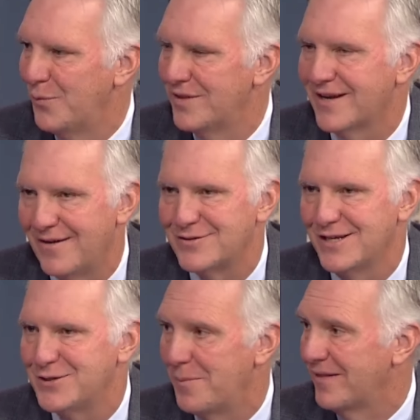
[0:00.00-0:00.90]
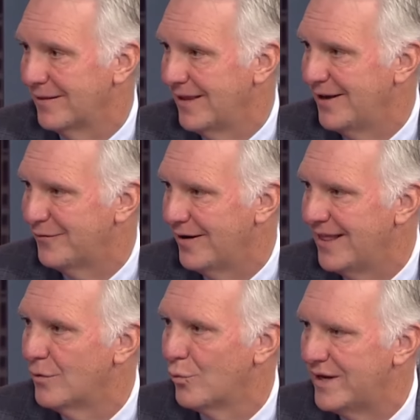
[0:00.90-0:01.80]
with a conversation about the lakefront
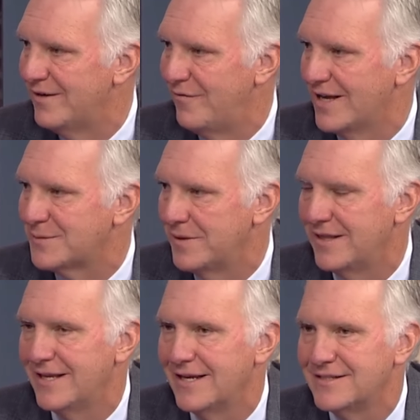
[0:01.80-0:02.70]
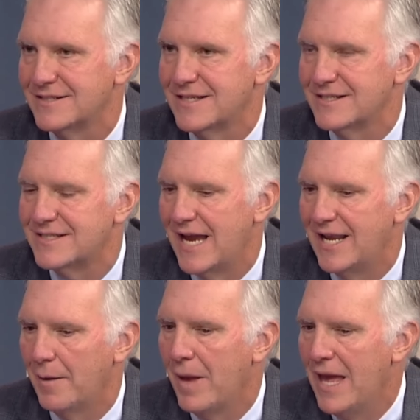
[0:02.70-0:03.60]
and the reinvestment in the existing
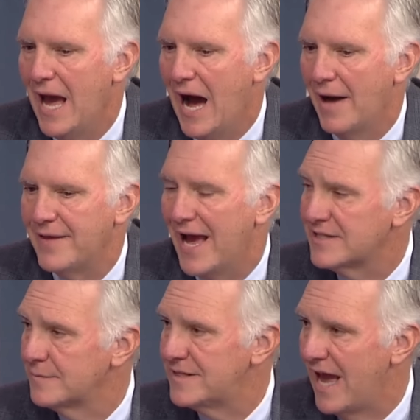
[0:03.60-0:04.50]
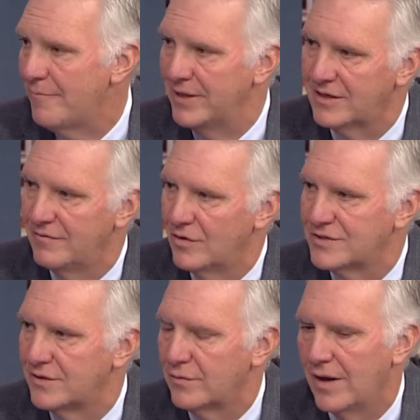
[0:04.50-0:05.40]
stadium. Uh, the Haslams have been
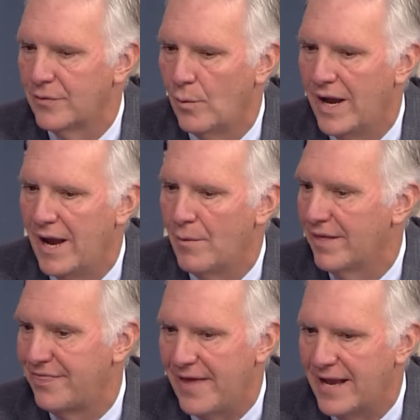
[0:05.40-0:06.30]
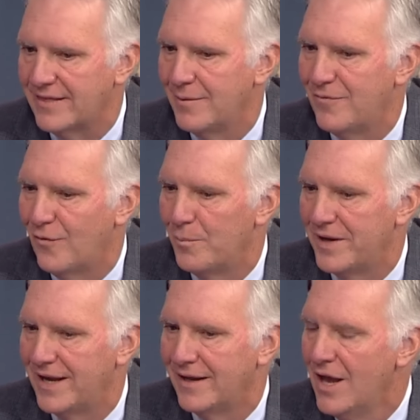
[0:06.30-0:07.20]
conversant throughout the way. I want to thank them for
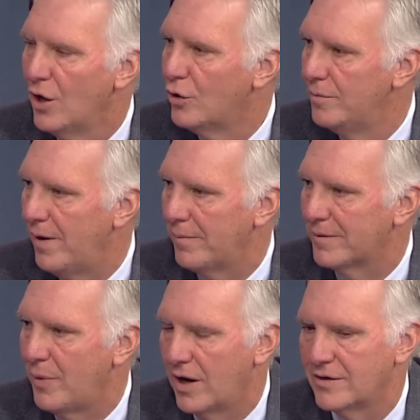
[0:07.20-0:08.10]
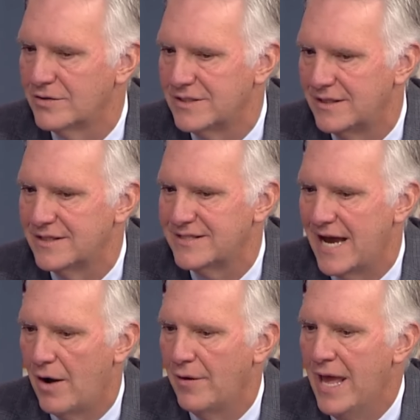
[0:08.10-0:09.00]
being good public partners in this
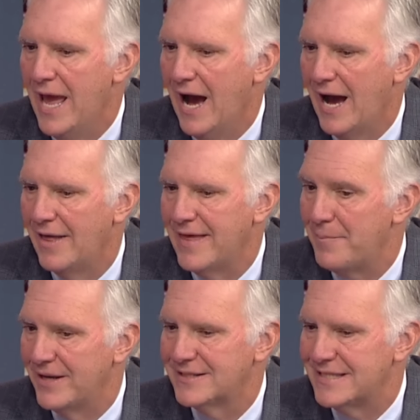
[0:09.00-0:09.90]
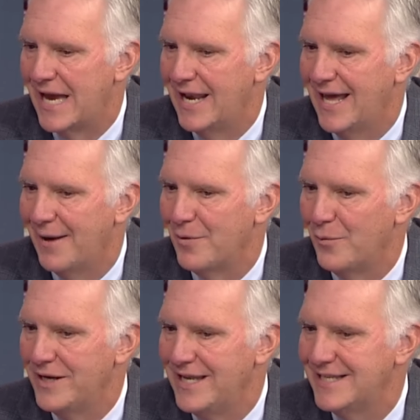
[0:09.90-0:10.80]
town. Uh, that being said, I mean,
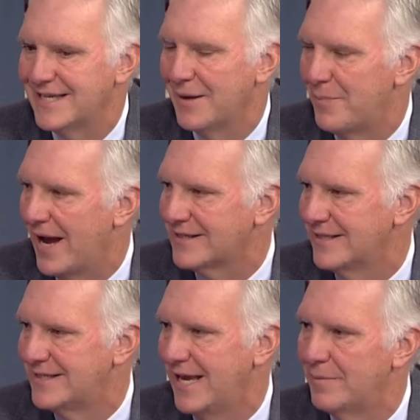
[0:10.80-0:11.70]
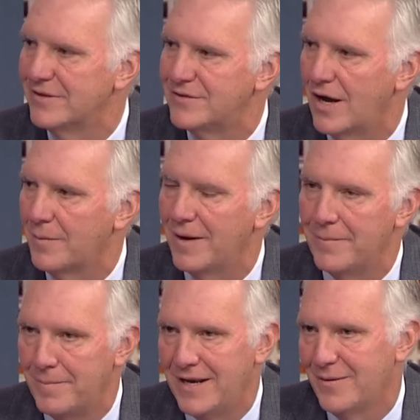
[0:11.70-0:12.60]
we need to get back to the table to talk about
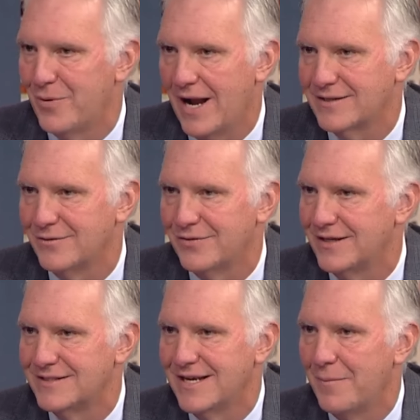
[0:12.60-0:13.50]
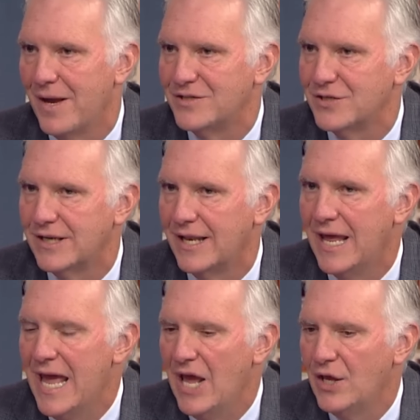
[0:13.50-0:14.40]
many of the practical things that I mentioned. And,
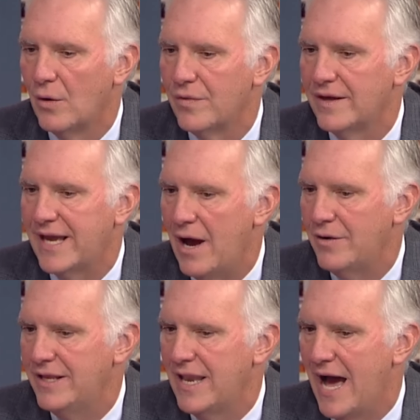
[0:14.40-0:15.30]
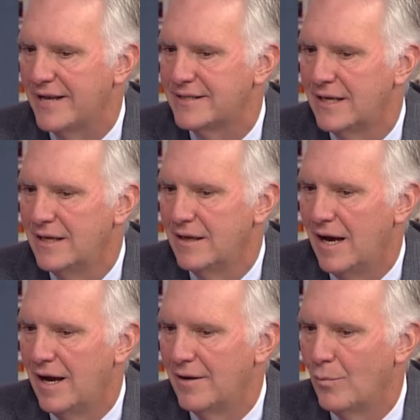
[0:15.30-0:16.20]
you know, the county not
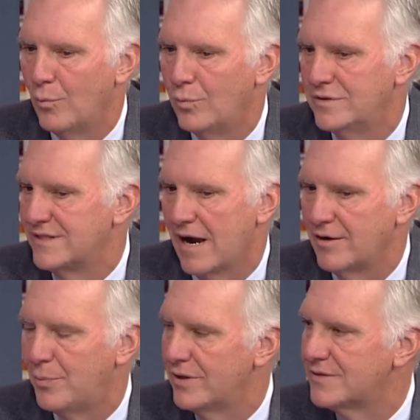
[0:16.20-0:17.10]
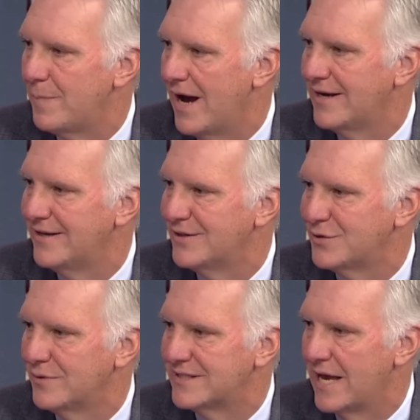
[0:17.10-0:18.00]
uh, desiring to put its bond
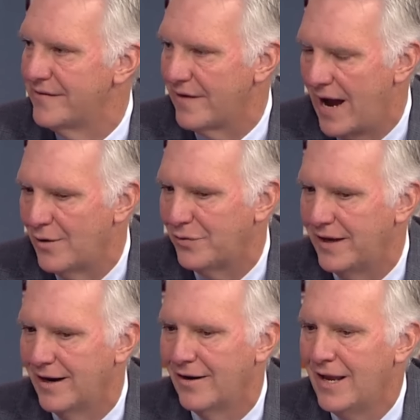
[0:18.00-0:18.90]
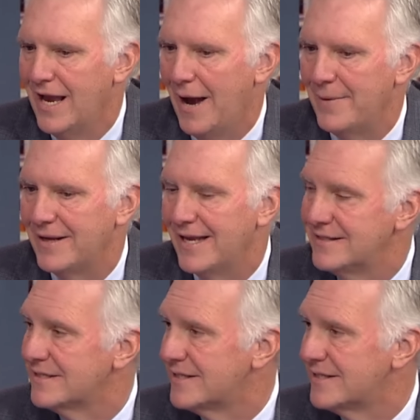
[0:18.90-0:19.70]
issuance out there, I mean, is a